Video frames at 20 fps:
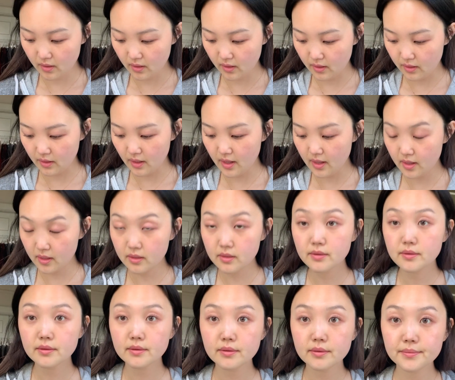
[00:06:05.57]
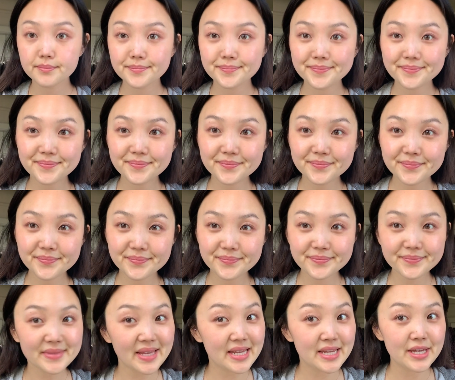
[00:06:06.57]
And then
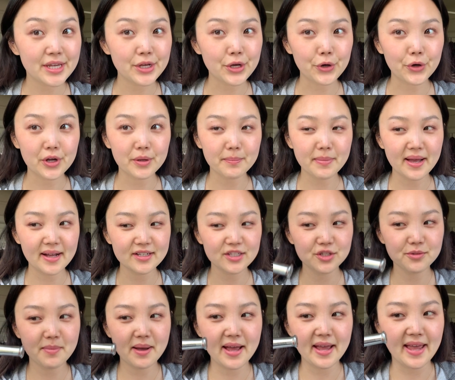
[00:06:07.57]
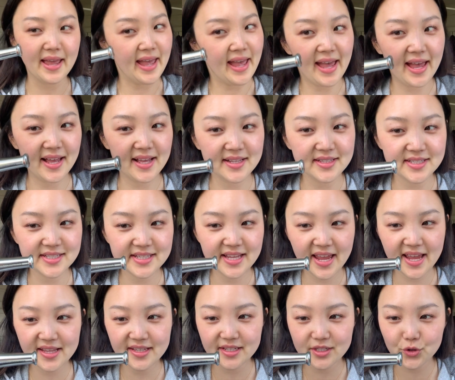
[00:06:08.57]
going back to my handy
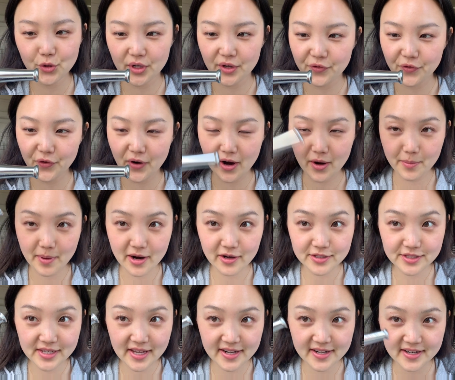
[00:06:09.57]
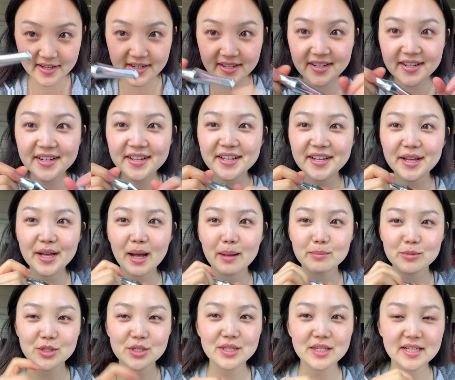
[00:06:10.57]
dandy 24-hour brow setter, I'm
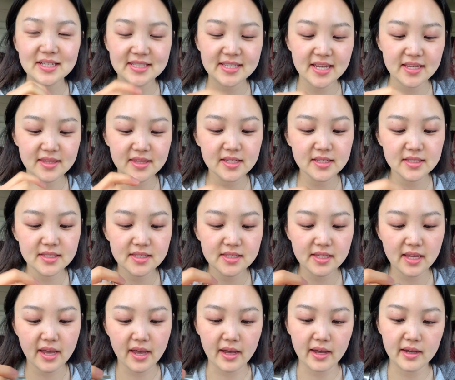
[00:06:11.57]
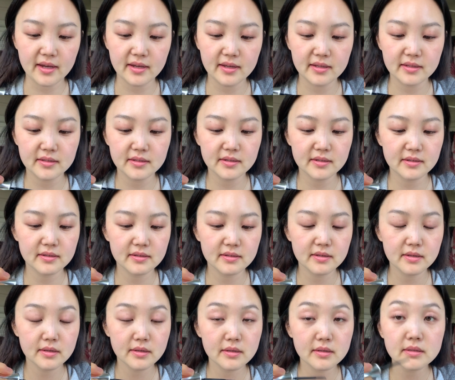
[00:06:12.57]
just gonna take this and
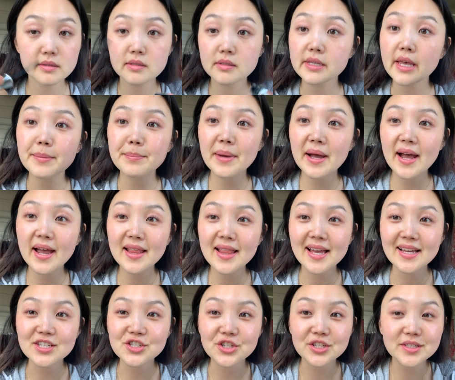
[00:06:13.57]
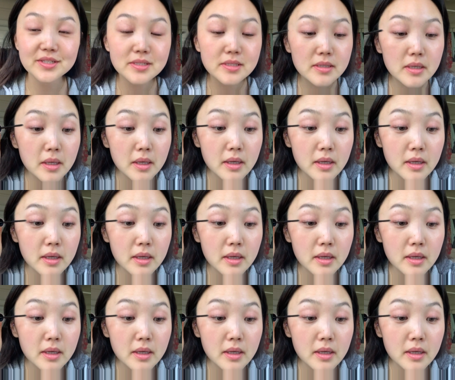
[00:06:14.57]
set my eyelashes.